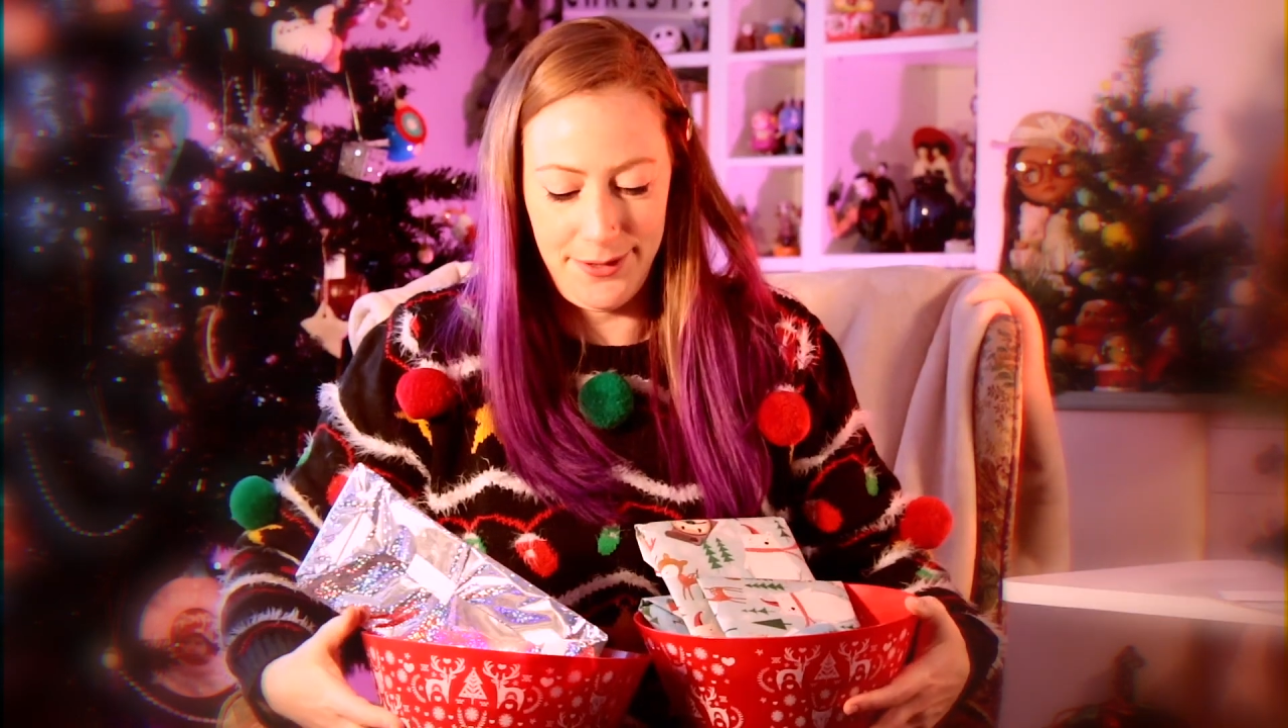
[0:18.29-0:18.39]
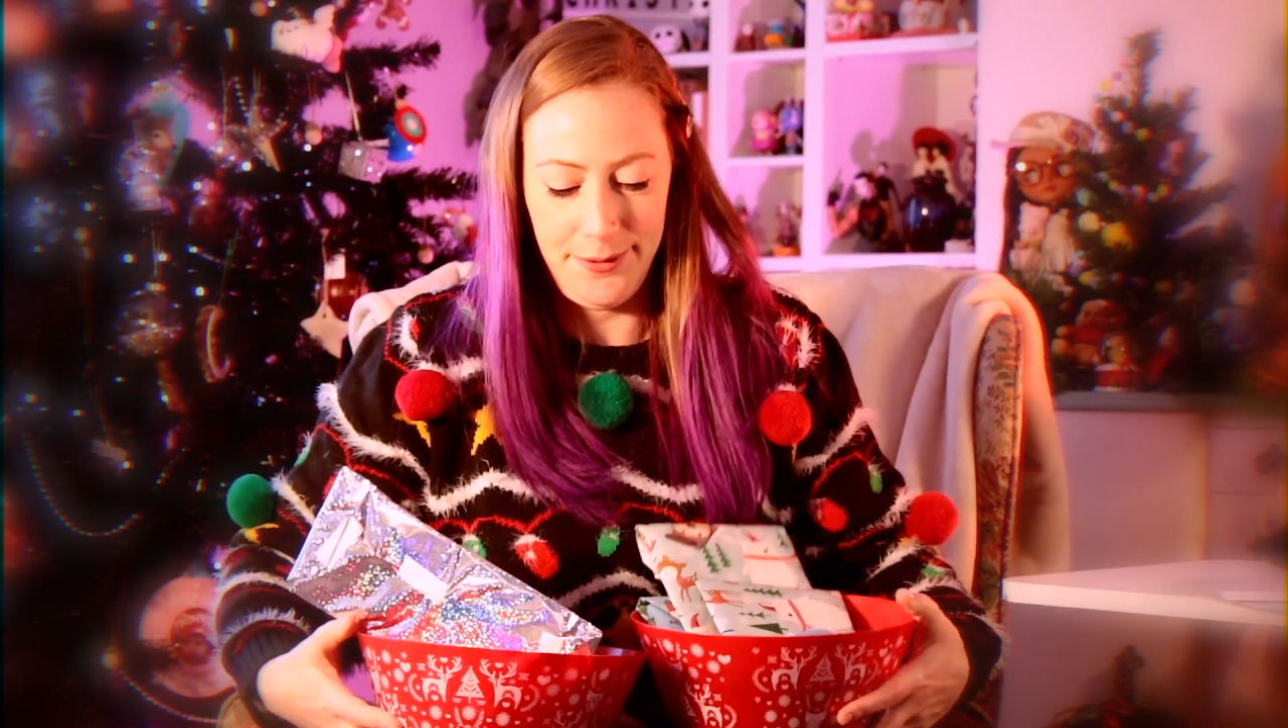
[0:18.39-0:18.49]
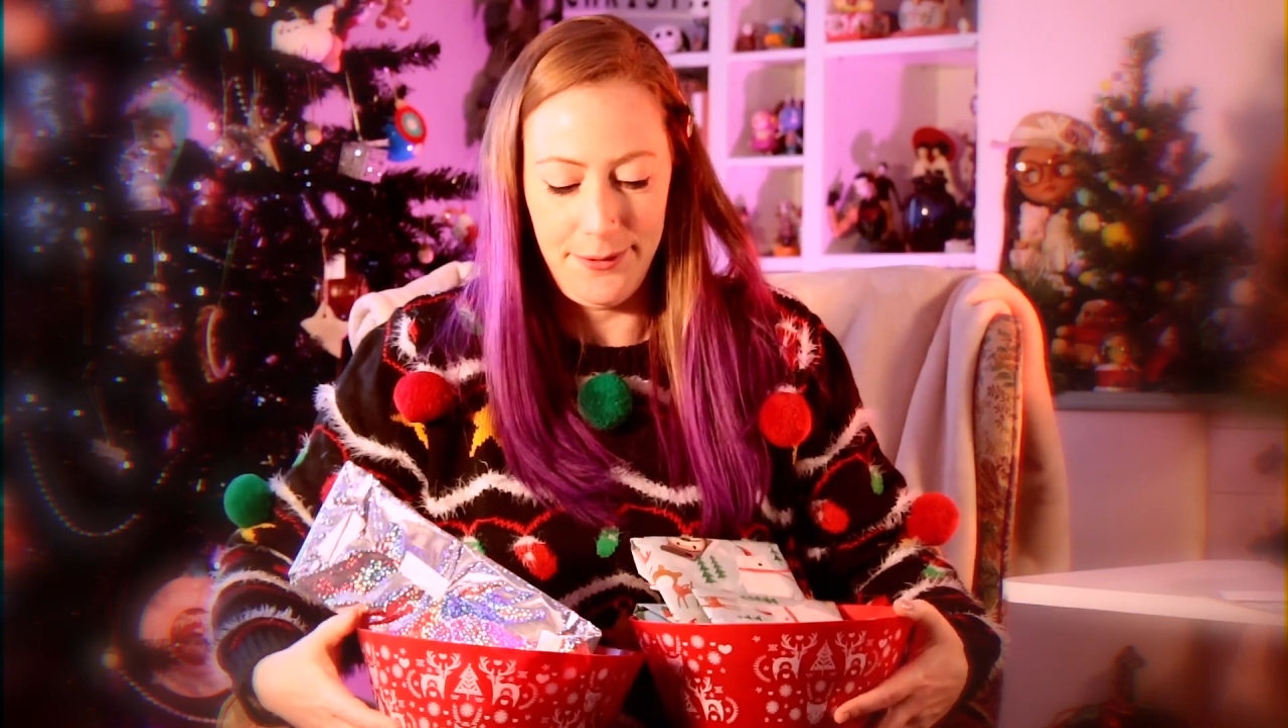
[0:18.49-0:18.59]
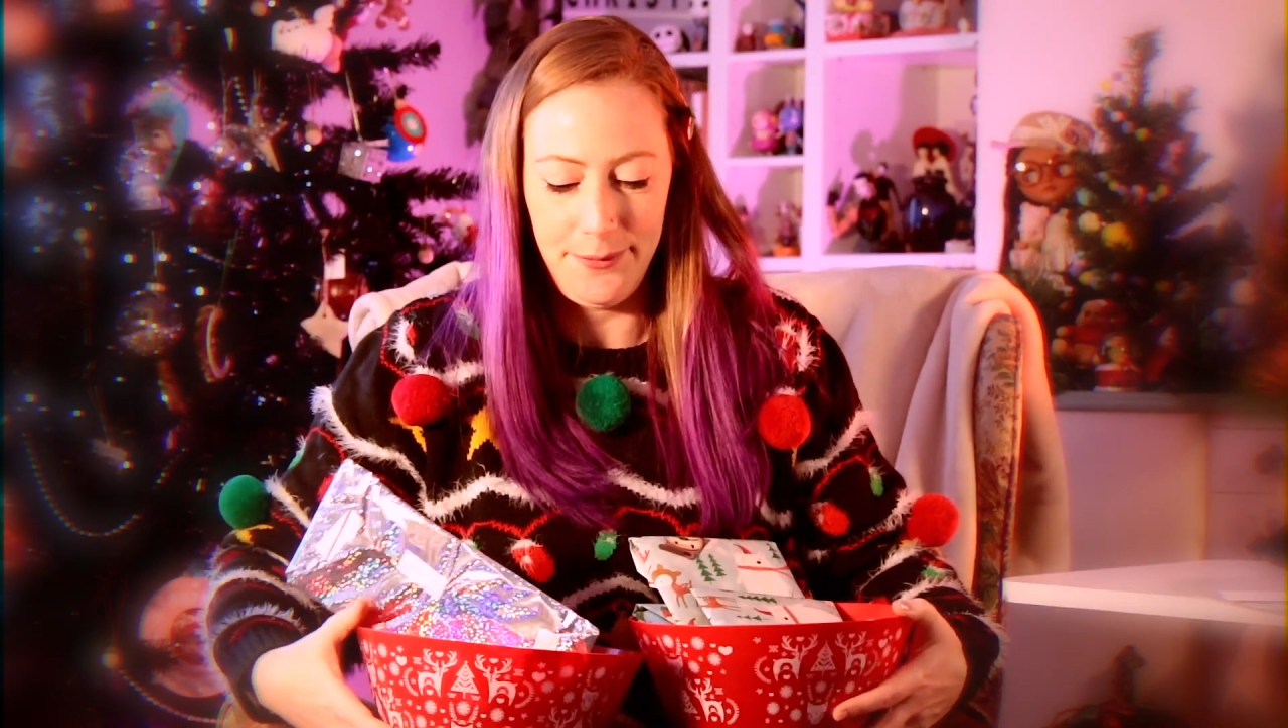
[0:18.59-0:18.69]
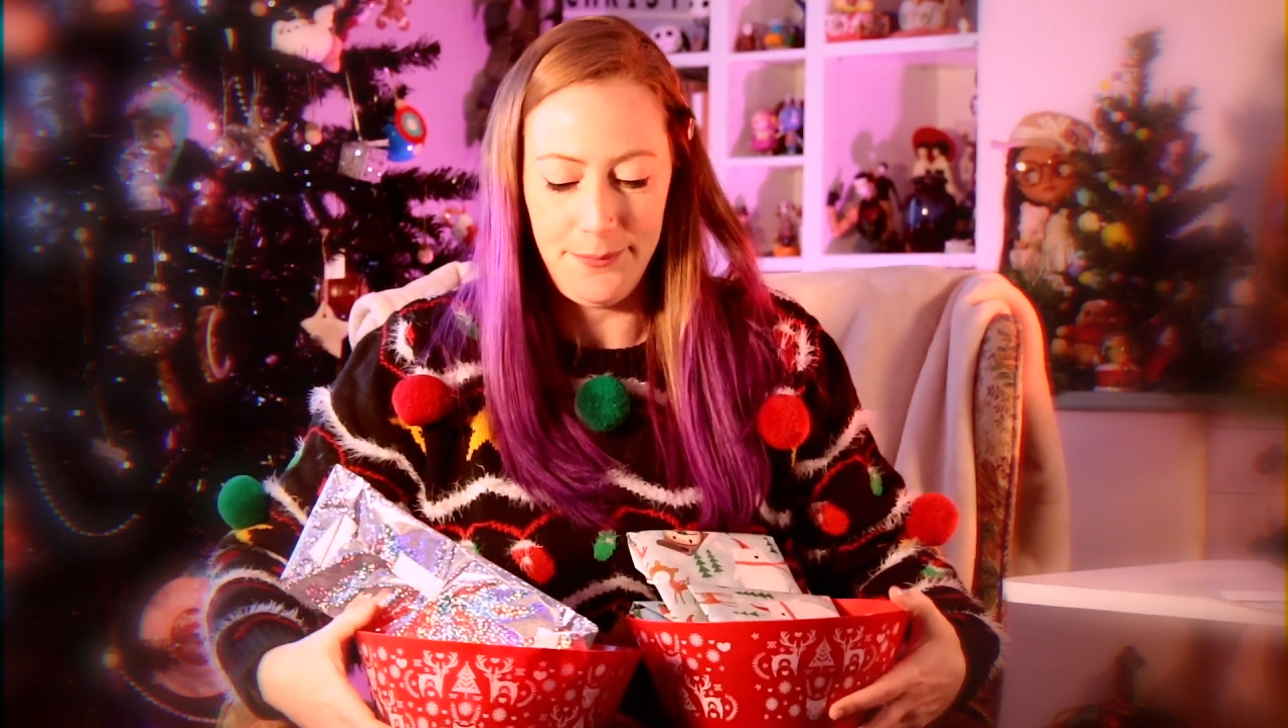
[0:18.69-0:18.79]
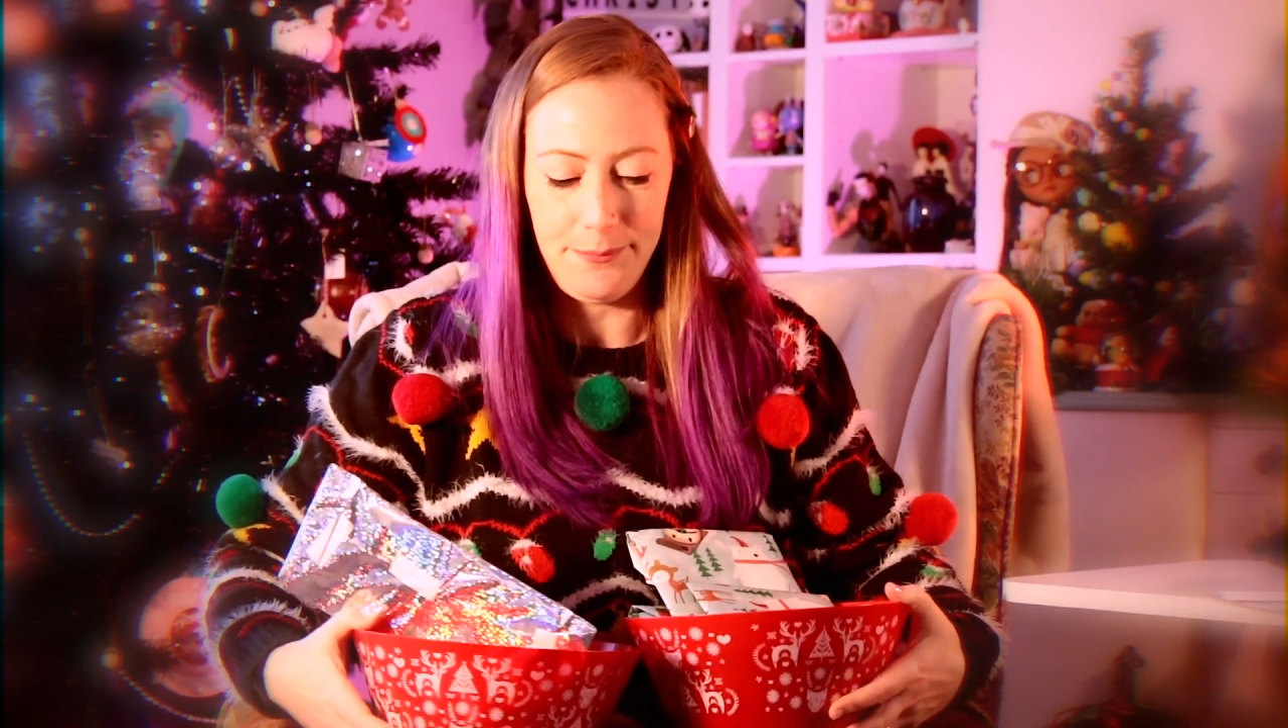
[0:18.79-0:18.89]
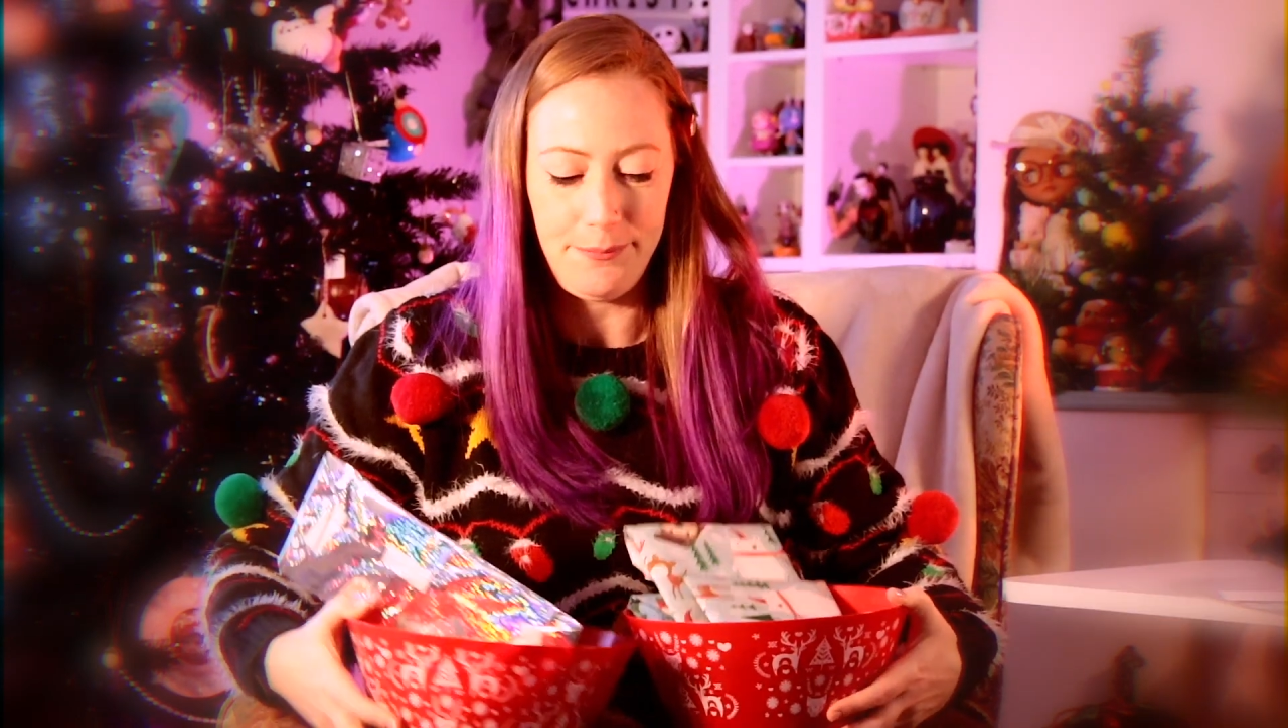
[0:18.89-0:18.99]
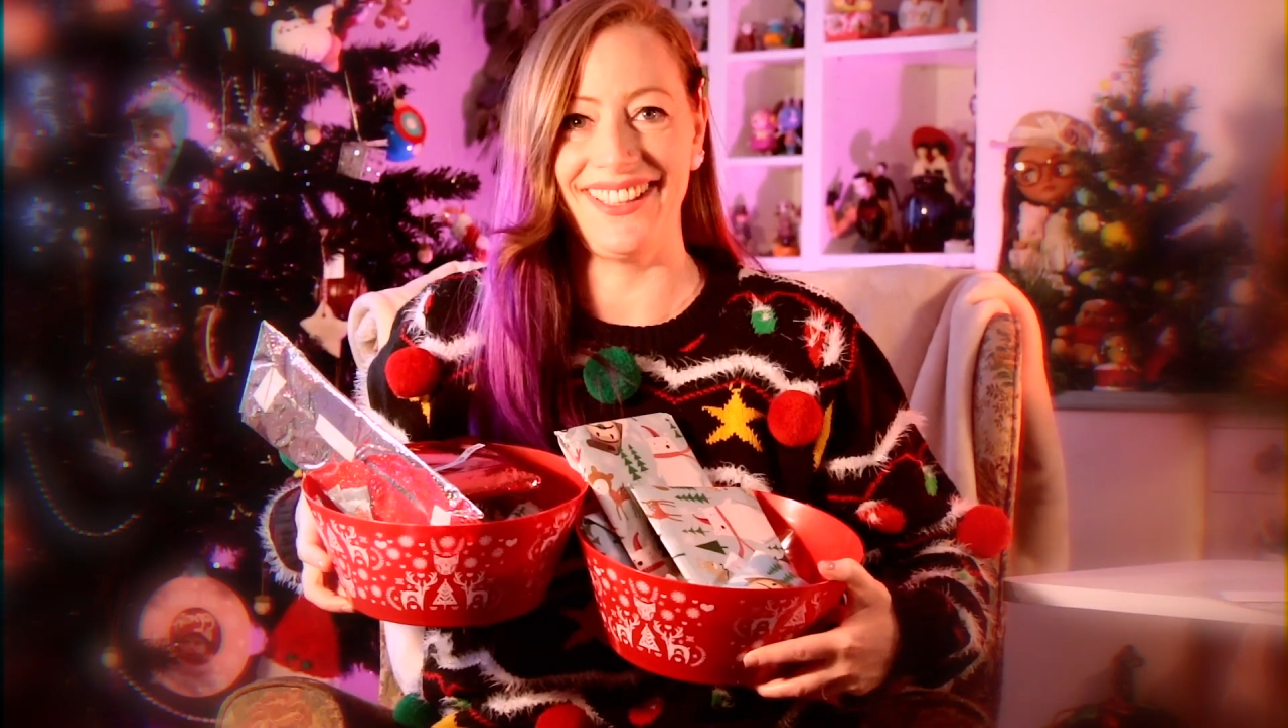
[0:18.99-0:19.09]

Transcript: from either